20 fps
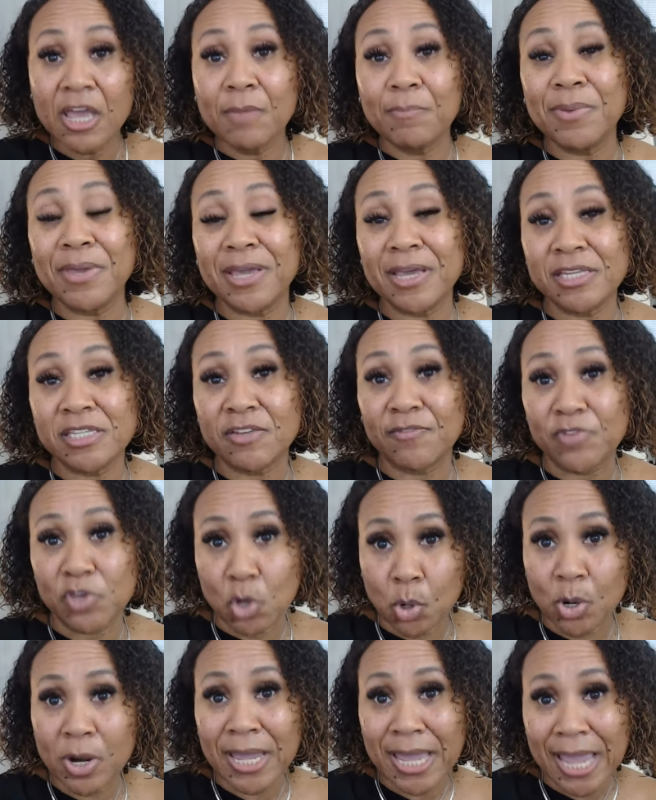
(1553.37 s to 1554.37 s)
Because if
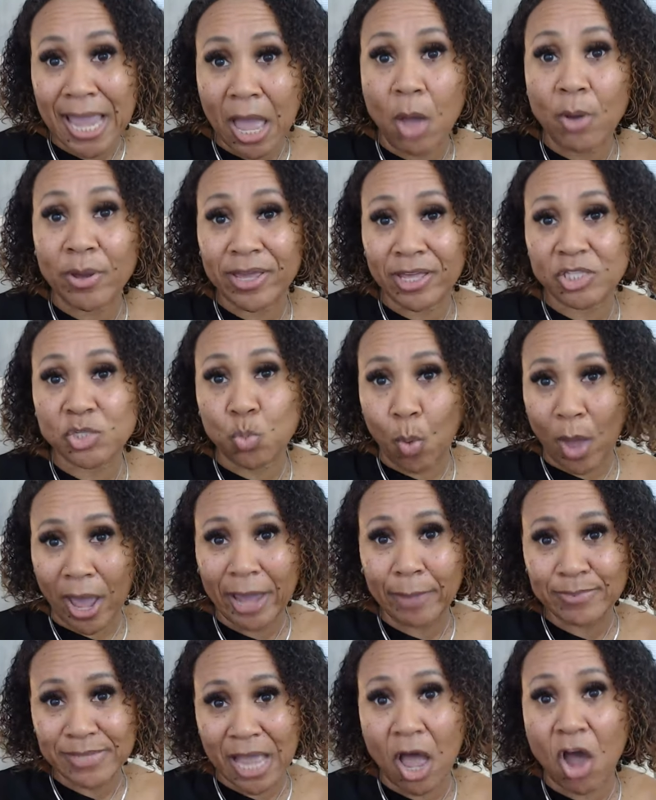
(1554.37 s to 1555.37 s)
your account gets
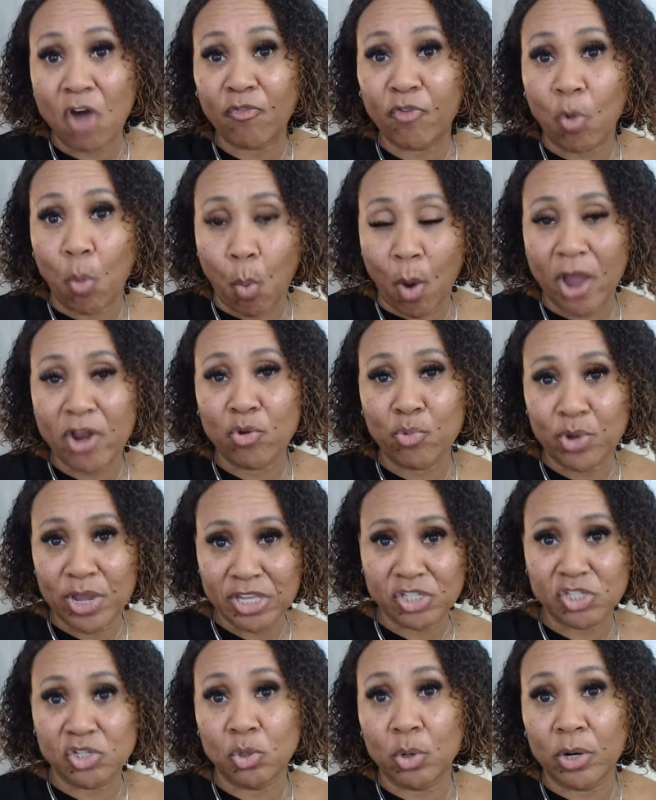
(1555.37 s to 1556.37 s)
wiped out for one
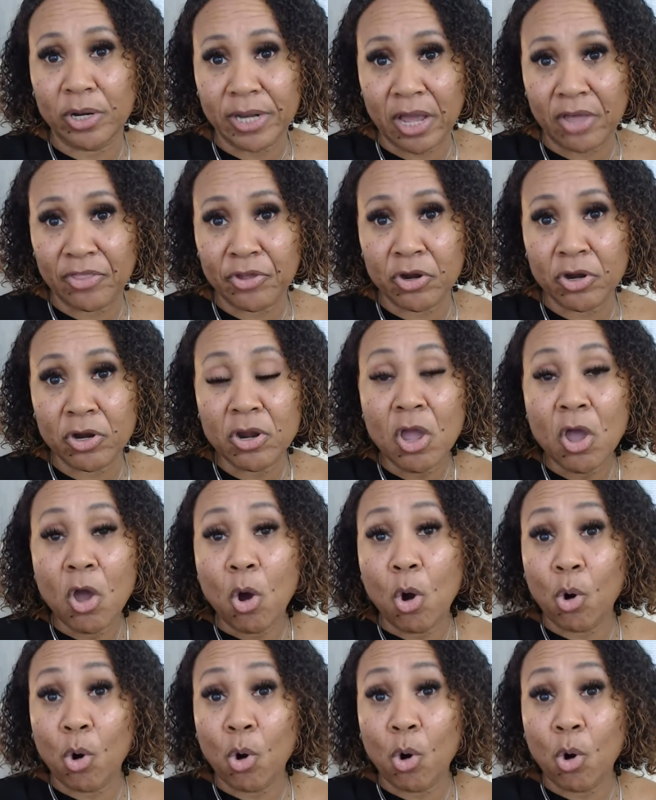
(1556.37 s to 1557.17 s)
reason or another,